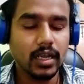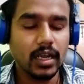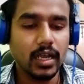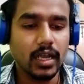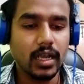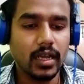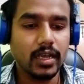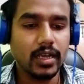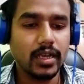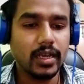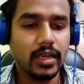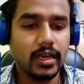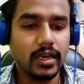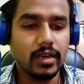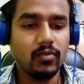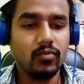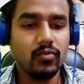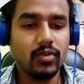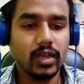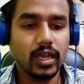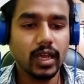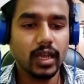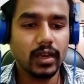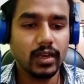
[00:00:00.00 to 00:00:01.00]
and
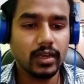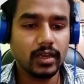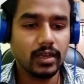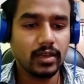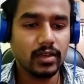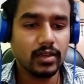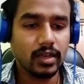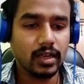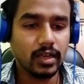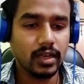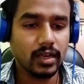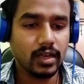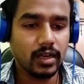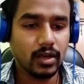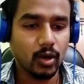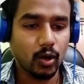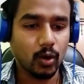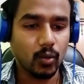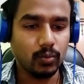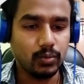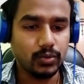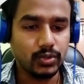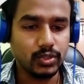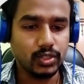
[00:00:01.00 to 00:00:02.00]
we can create an
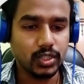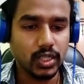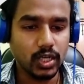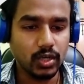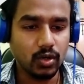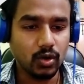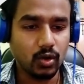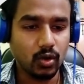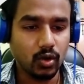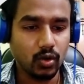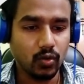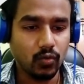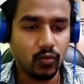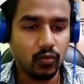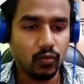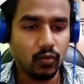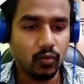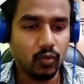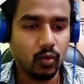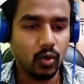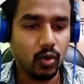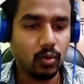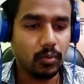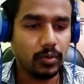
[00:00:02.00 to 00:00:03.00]
object of
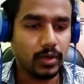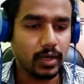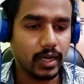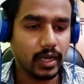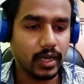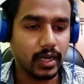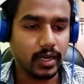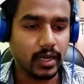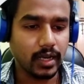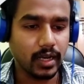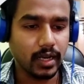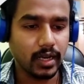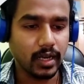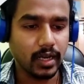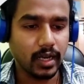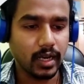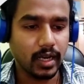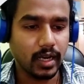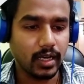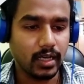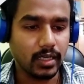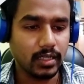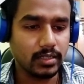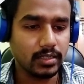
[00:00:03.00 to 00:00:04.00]
form data
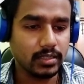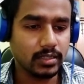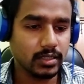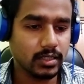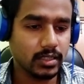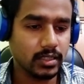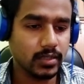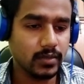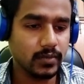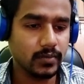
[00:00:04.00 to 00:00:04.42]
class,